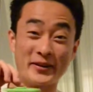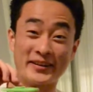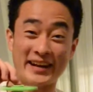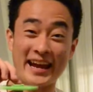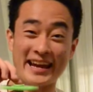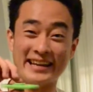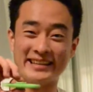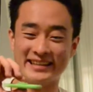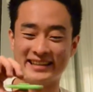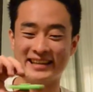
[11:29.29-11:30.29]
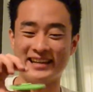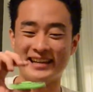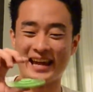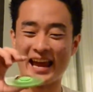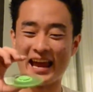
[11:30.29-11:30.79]
your hand
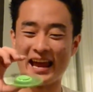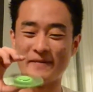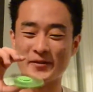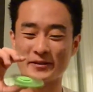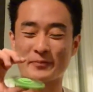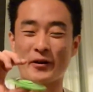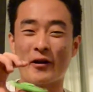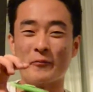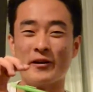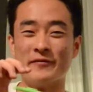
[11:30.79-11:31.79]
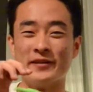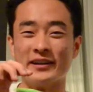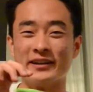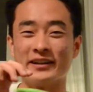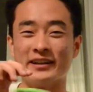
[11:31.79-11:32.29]
if you just put on one
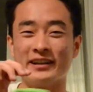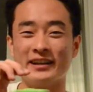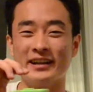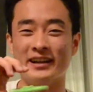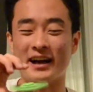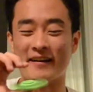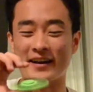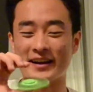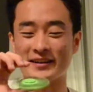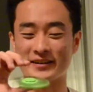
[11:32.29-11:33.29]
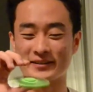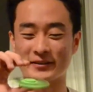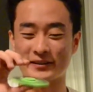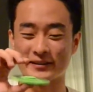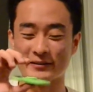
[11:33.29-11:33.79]
finger. Alright?
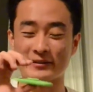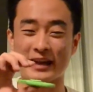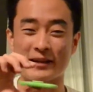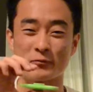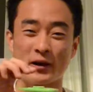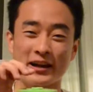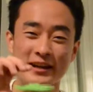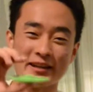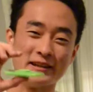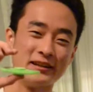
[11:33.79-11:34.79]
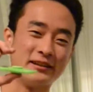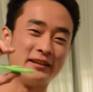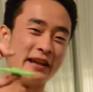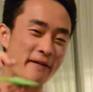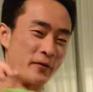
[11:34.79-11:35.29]
So that's why
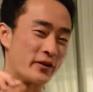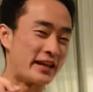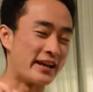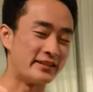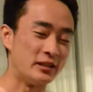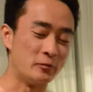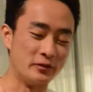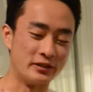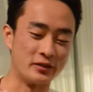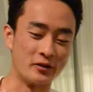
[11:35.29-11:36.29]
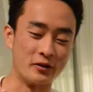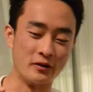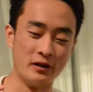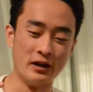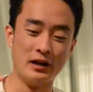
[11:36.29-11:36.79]
the net force has to equal
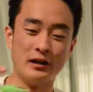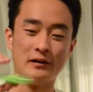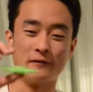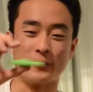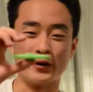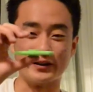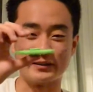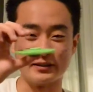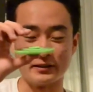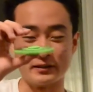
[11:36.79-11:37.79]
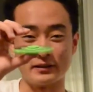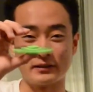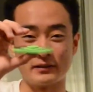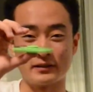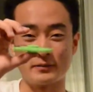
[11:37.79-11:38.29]
0 for it to
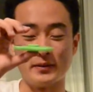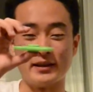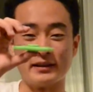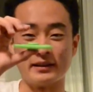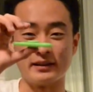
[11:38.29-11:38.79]
spin